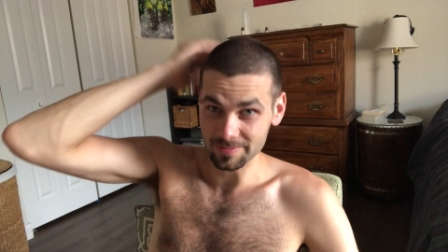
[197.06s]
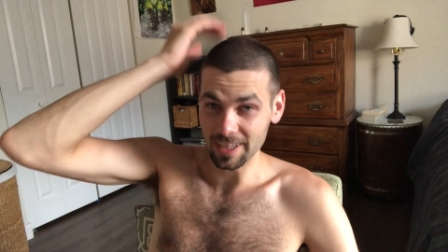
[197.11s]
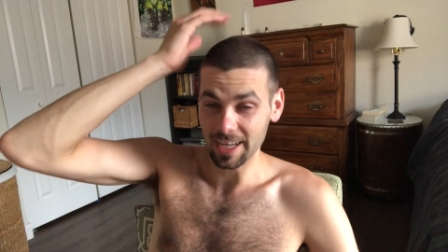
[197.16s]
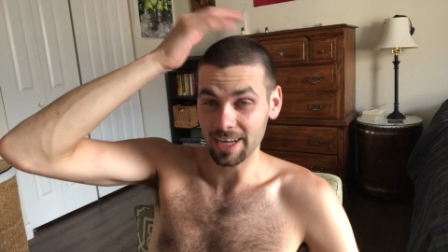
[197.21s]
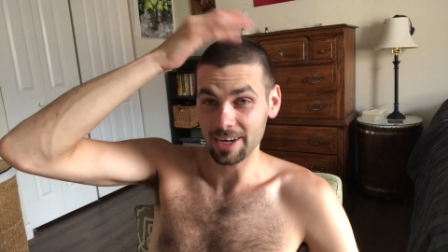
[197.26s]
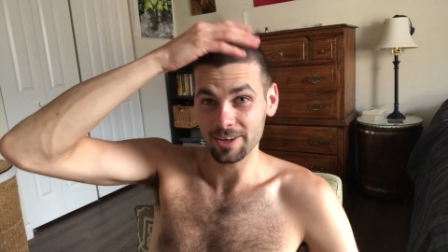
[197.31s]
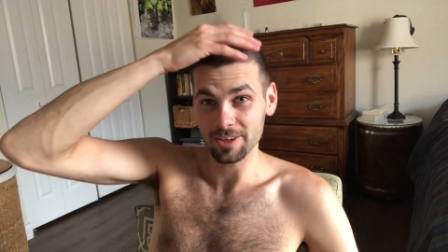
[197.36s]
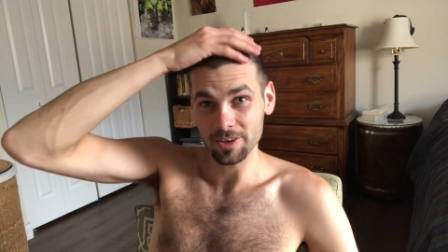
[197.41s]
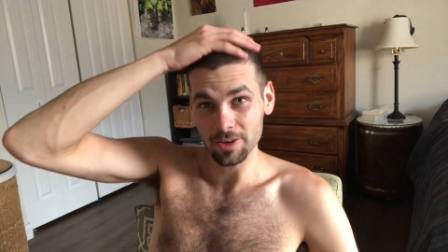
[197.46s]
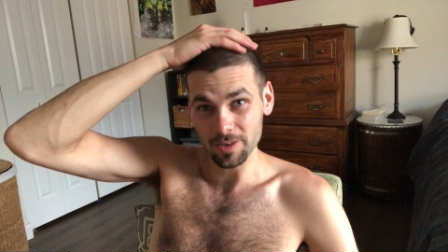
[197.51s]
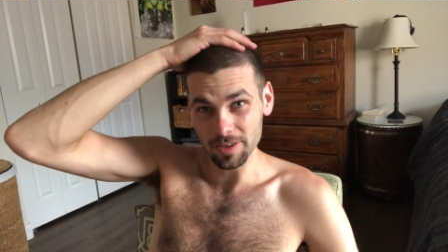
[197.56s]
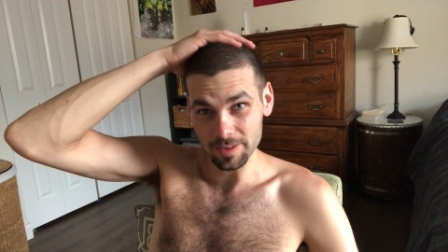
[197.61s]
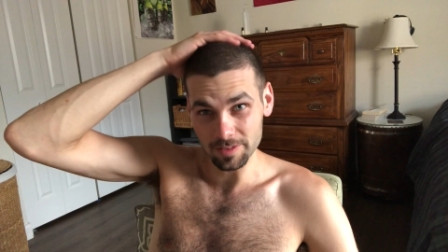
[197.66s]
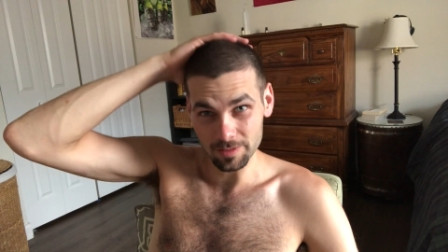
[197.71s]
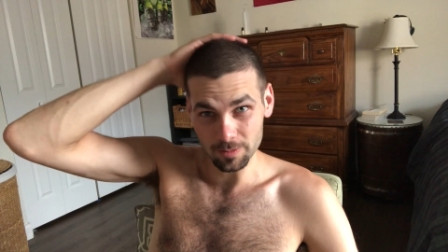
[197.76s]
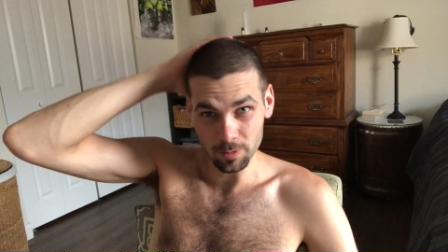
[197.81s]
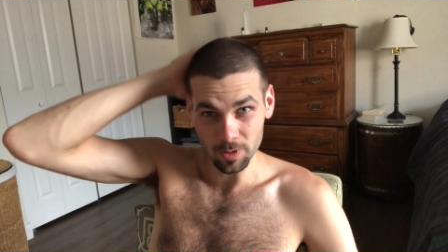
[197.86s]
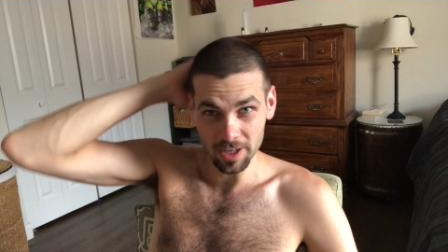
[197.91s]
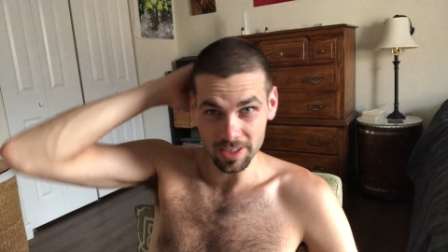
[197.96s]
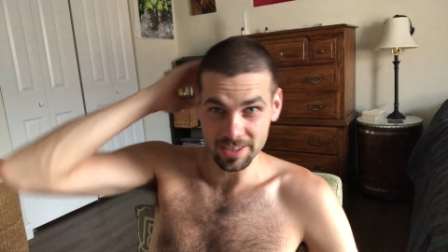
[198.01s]
I don't know
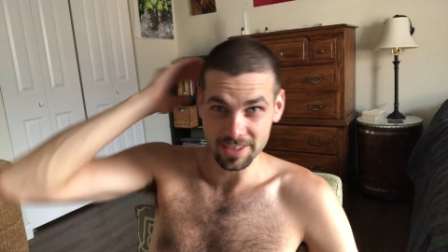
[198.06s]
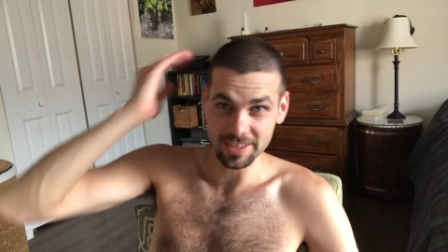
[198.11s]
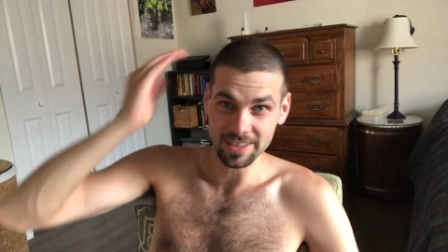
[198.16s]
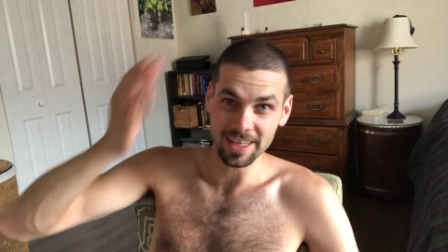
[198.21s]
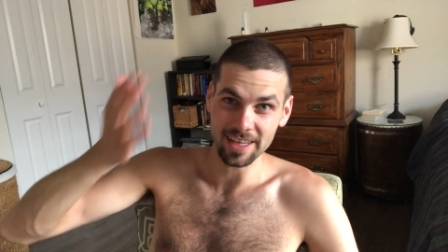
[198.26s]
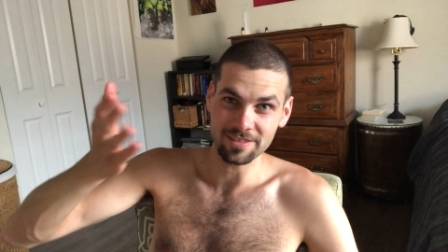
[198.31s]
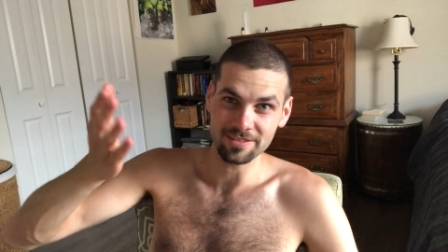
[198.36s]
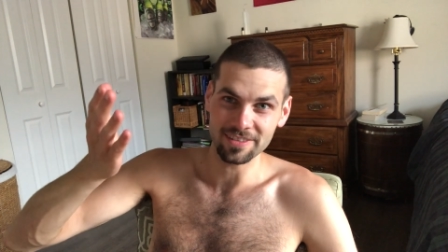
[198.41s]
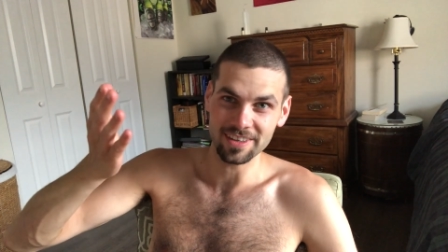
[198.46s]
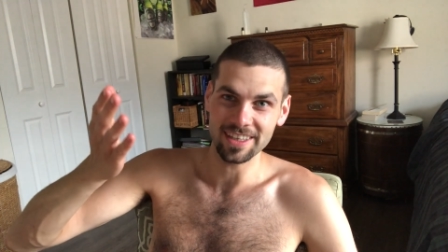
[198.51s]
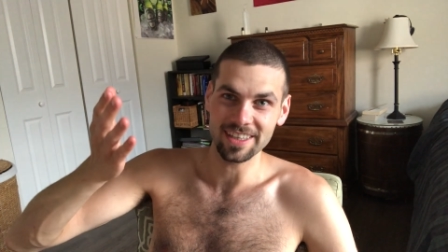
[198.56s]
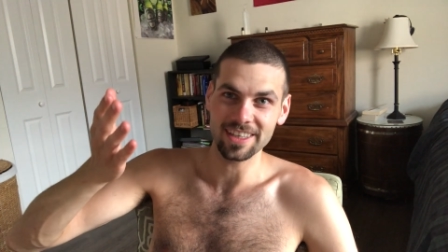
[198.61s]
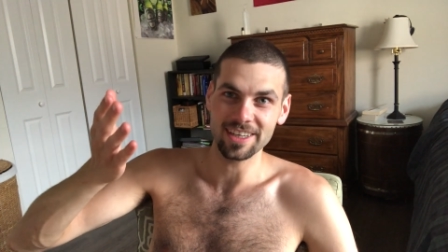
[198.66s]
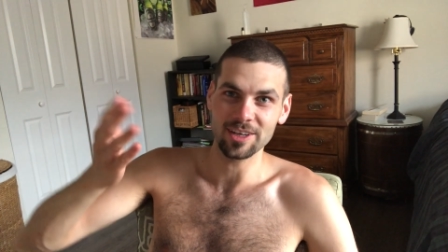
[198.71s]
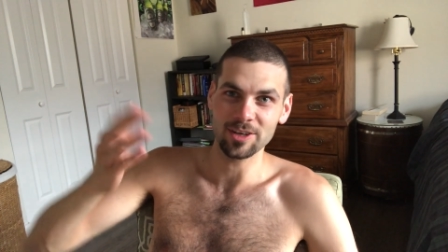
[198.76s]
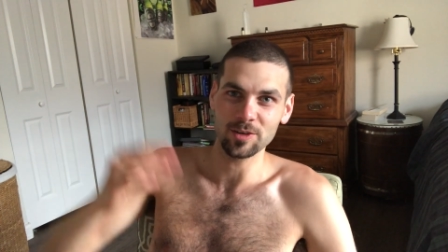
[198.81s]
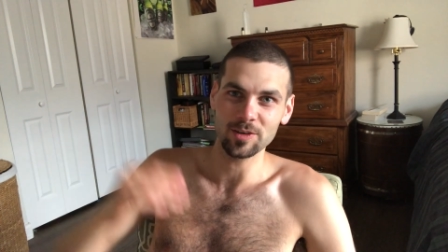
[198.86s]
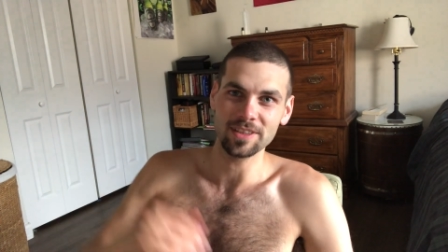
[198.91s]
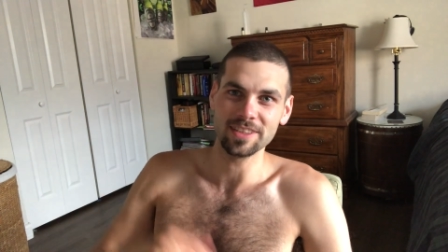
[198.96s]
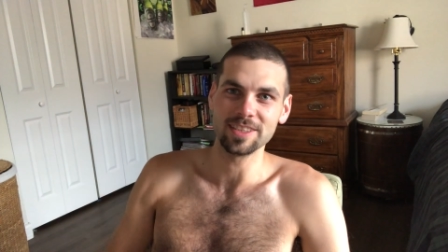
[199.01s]
if watching that
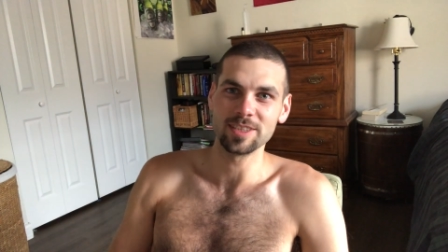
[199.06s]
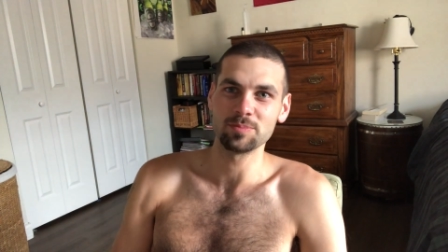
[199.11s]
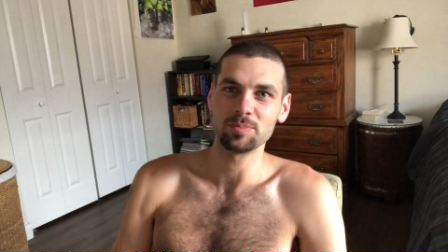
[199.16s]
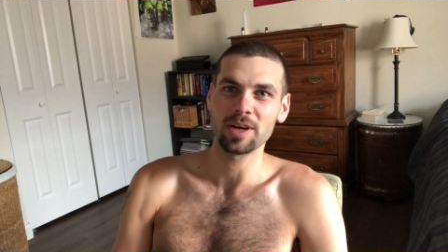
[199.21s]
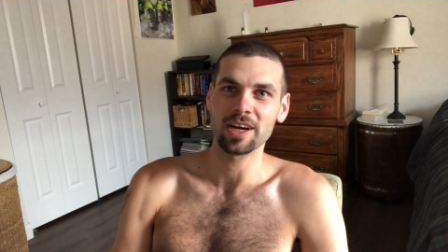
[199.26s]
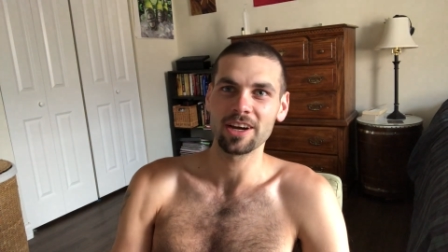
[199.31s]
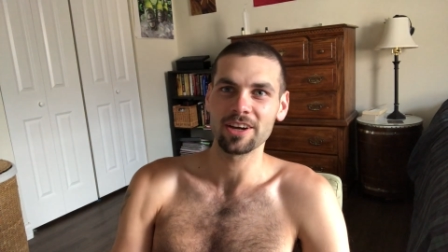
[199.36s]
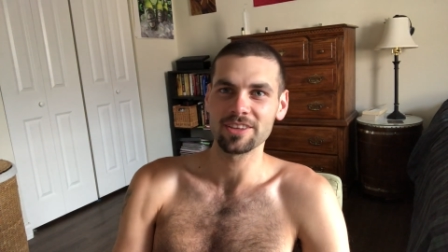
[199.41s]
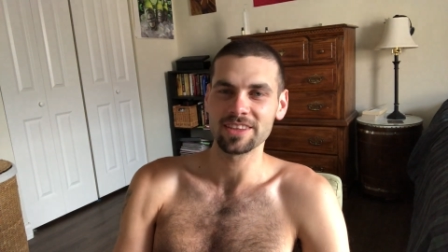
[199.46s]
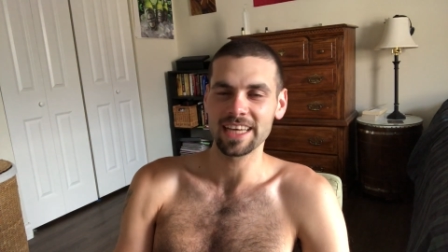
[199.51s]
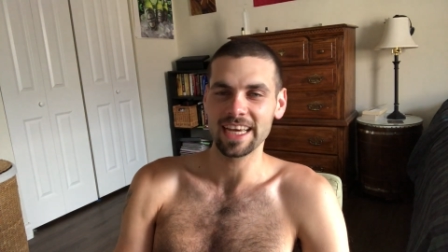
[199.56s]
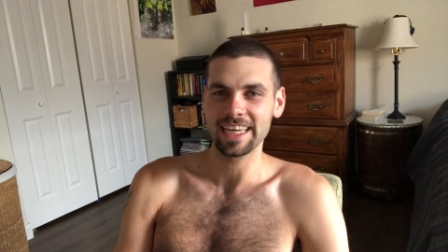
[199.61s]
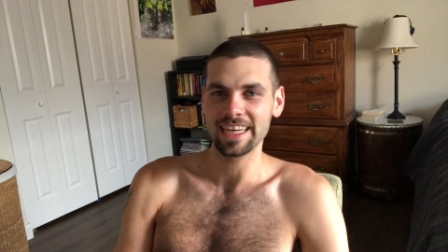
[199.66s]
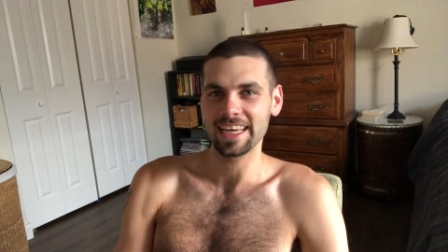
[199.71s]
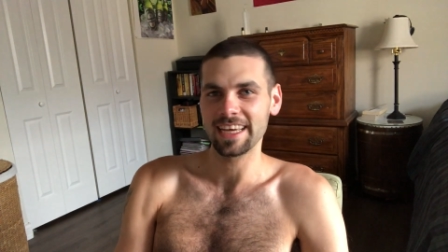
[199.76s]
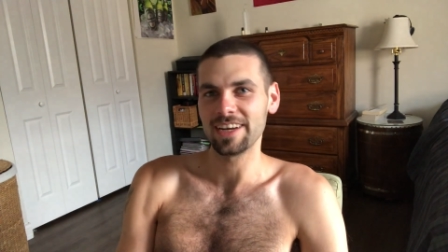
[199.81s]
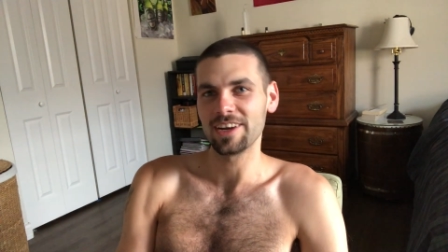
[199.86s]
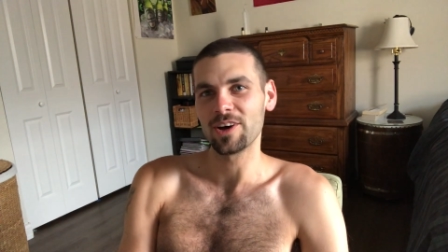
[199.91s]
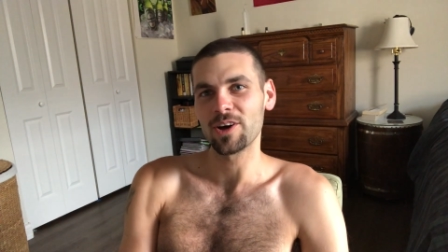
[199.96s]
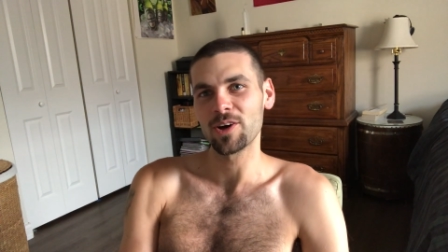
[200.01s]
video inspired that
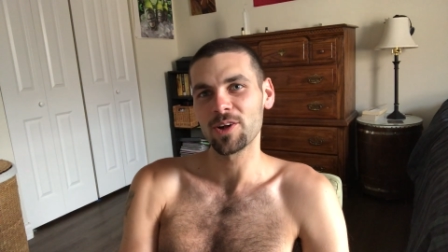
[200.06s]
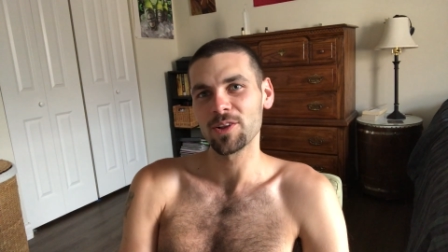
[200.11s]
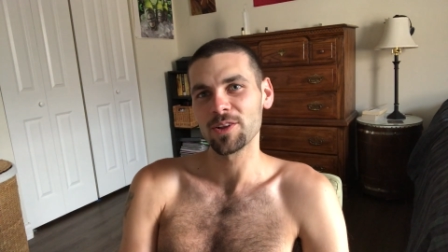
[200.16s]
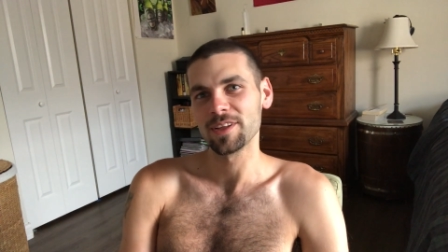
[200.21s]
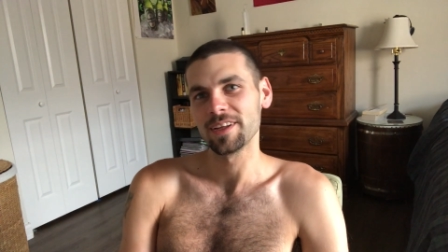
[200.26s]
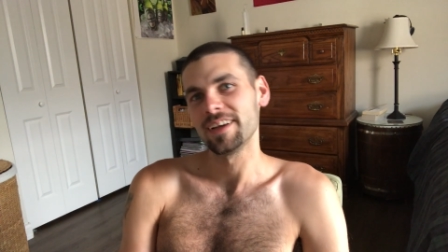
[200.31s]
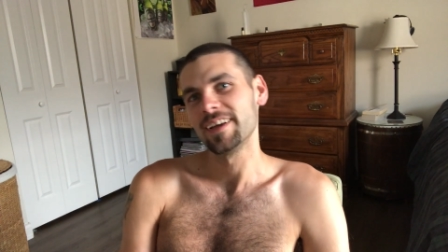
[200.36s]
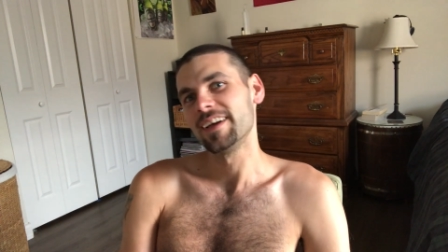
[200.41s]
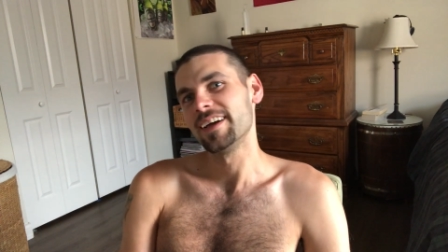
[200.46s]
at all.